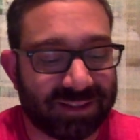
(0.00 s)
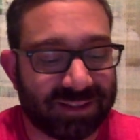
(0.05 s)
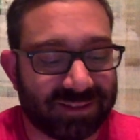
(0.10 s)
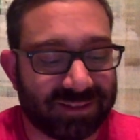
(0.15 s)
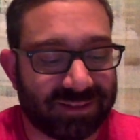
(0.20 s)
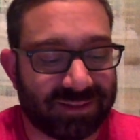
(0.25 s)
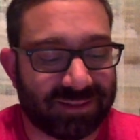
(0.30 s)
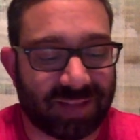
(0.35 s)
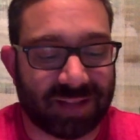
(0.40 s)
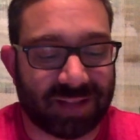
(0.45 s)

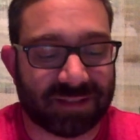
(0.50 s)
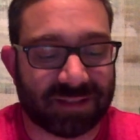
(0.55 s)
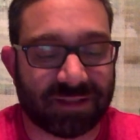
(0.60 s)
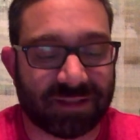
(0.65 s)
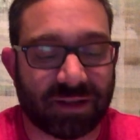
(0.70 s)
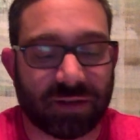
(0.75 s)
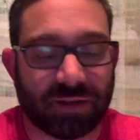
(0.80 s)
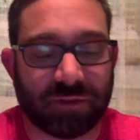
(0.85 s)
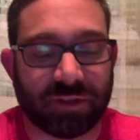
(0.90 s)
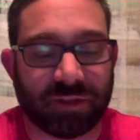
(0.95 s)
That's
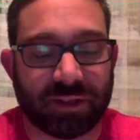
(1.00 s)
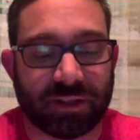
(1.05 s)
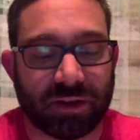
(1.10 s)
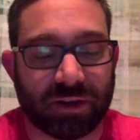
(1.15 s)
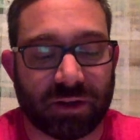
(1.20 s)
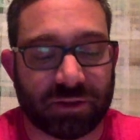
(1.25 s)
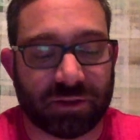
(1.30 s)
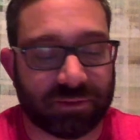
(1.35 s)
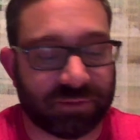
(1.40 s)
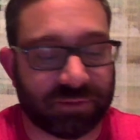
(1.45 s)
not really
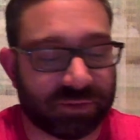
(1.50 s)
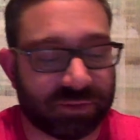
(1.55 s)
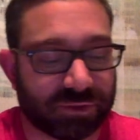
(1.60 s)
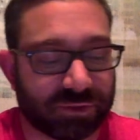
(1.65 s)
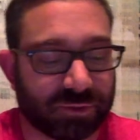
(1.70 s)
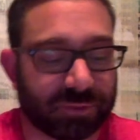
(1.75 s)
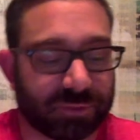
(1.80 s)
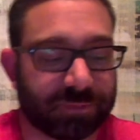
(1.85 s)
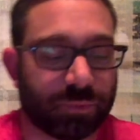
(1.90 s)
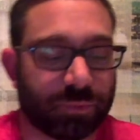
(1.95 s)

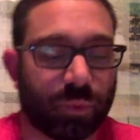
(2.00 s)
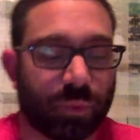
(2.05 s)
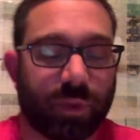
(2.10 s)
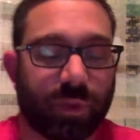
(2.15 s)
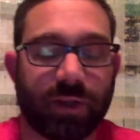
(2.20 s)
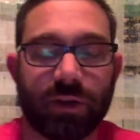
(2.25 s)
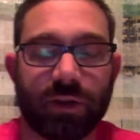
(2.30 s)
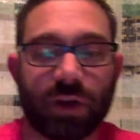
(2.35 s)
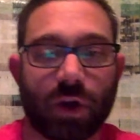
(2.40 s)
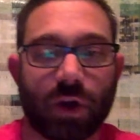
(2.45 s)
controversial. We
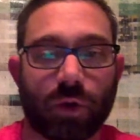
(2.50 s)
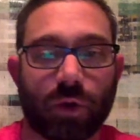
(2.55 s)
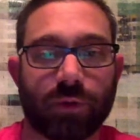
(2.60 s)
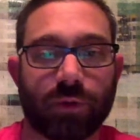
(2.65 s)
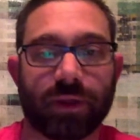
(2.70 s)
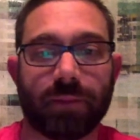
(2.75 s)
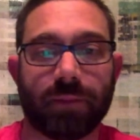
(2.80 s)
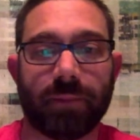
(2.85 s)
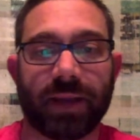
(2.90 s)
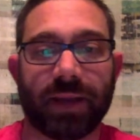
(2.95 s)
know
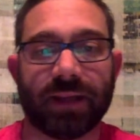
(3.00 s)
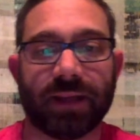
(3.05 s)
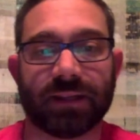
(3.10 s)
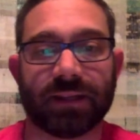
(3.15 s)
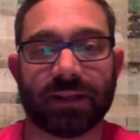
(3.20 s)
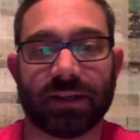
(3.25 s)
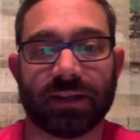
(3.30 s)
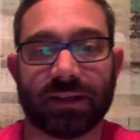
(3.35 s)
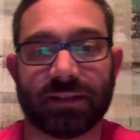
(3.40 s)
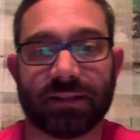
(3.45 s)
that man
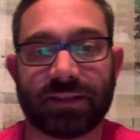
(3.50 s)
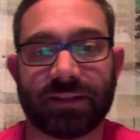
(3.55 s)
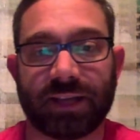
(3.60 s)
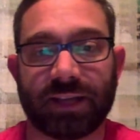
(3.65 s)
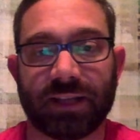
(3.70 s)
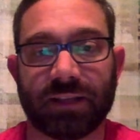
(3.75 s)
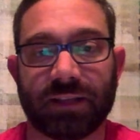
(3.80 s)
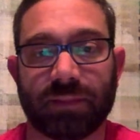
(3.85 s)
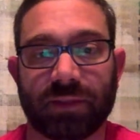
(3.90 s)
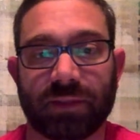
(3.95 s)
cannot
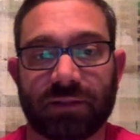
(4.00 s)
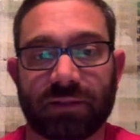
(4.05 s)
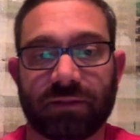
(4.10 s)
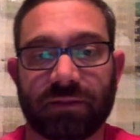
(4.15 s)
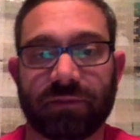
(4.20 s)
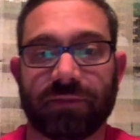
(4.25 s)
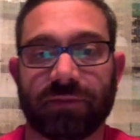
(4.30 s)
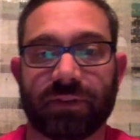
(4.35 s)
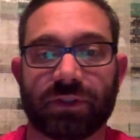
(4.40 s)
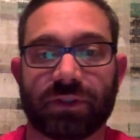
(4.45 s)
attain the
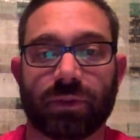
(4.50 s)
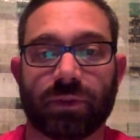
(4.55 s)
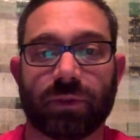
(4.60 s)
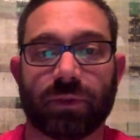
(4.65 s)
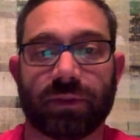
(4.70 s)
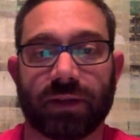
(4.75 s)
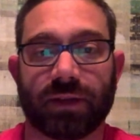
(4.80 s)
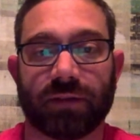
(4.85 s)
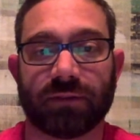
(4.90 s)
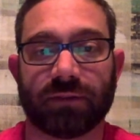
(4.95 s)
beatific vision
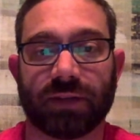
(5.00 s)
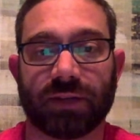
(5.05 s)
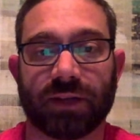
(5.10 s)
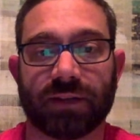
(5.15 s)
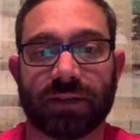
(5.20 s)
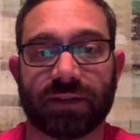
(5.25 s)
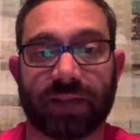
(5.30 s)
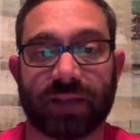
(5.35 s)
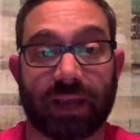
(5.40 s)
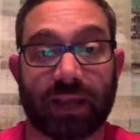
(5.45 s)
without
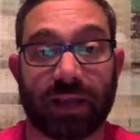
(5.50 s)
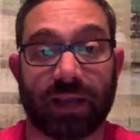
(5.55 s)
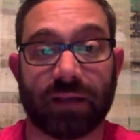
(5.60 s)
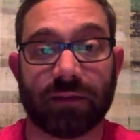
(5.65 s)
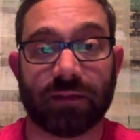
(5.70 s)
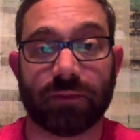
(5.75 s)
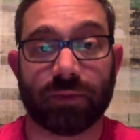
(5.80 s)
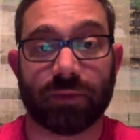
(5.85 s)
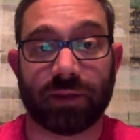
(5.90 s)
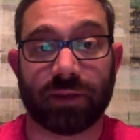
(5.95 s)
God's aid,
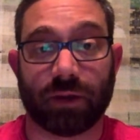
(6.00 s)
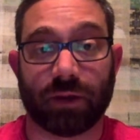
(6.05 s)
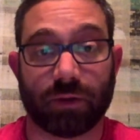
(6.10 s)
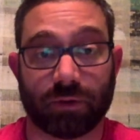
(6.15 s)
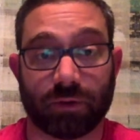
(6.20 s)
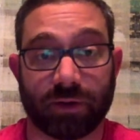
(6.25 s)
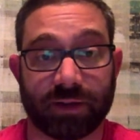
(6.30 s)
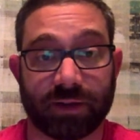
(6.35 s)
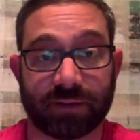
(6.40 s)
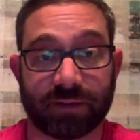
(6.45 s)
without
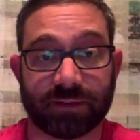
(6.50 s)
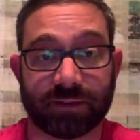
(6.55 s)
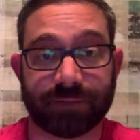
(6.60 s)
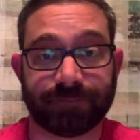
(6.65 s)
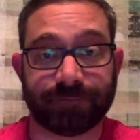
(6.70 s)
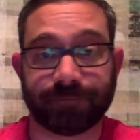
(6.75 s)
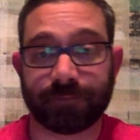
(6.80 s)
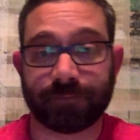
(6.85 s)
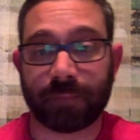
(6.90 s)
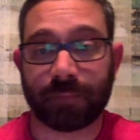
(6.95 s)
grace.
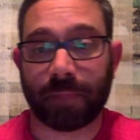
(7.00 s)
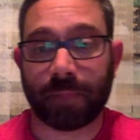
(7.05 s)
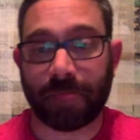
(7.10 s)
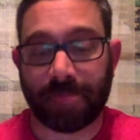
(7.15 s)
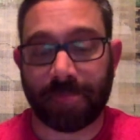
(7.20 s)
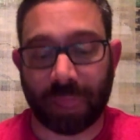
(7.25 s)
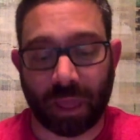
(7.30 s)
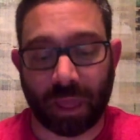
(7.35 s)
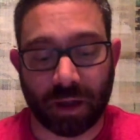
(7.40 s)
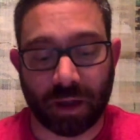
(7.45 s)

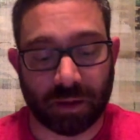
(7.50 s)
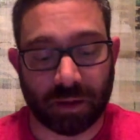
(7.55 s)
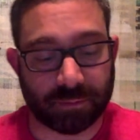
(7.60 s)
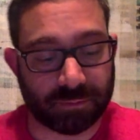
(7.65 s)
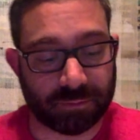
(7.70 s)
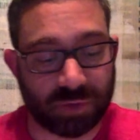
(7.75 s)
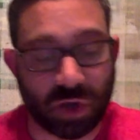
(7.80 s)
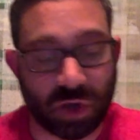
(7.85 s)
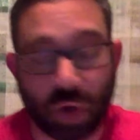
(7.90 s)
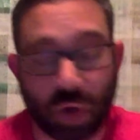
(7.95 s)

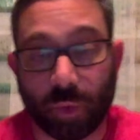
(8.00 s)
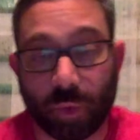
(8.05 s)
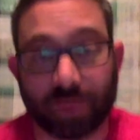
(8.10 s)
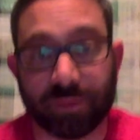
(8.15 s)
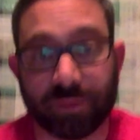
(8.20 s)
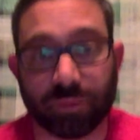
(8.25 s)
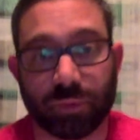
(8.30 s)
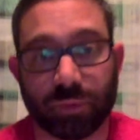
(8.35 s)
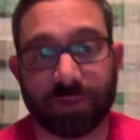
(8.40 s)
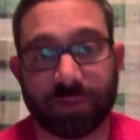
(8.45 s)
No
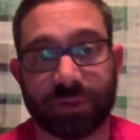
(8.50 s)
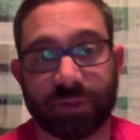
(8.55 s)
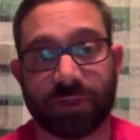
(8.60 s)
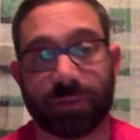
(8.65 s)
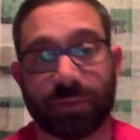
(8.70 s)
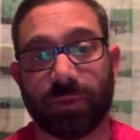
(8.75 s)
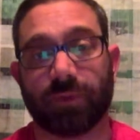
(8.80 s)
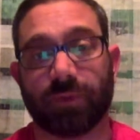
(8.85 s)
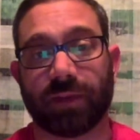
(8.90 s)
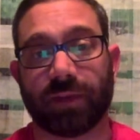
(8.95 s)
one would
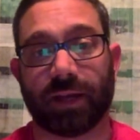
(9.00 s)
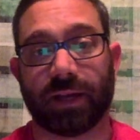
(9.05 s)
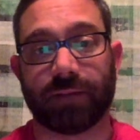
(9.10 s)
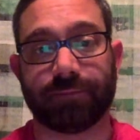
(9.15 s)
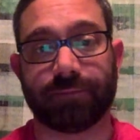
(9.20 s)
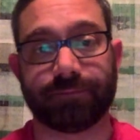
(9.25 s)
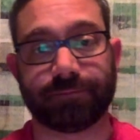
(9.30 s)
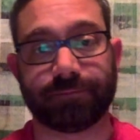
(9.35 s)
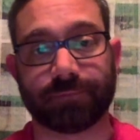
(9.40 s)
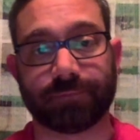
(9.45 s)
dispute that.
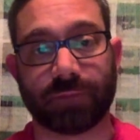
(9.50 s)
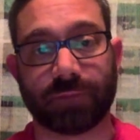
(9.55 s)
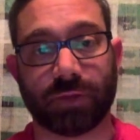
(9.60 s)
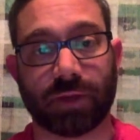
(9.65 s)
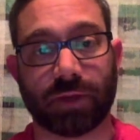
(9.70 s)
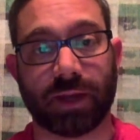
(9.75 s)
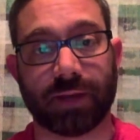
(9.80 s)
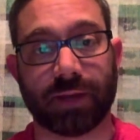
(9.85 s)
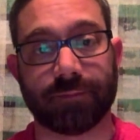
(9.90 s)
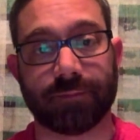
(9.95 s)

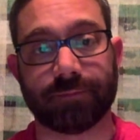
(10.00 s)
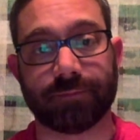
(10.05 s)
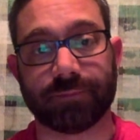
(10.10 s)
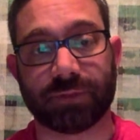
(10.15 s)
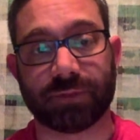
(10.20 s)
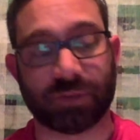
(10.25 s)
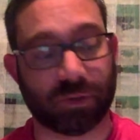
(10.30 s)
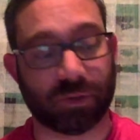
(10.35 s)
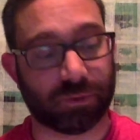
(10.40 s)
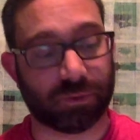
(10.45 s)
Okay,
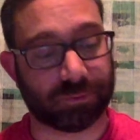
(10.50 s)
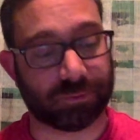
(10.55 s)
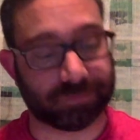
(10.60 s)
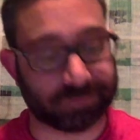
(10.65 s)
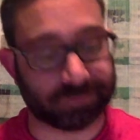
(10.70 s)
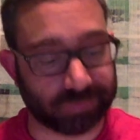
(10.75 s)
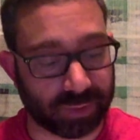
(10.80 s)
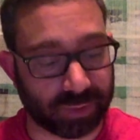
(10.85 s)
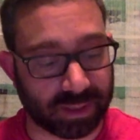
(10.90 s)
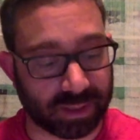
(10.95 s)
so
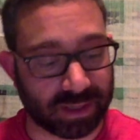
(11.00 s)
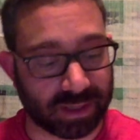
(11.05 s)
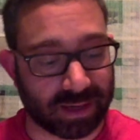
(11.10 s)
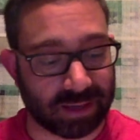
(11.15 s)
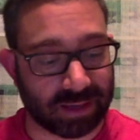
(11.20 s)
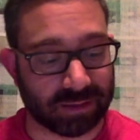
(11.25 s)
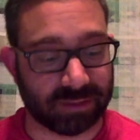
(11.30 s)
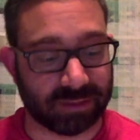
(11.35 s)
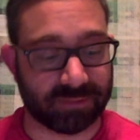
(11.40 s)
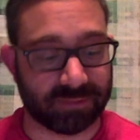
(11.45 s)
we can kind
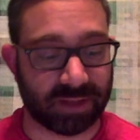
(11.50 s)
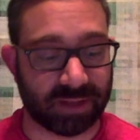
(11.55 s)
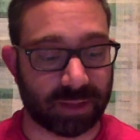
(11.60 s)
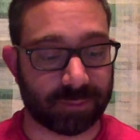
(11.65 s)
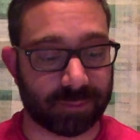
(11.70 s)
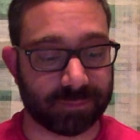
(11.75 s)
of leave that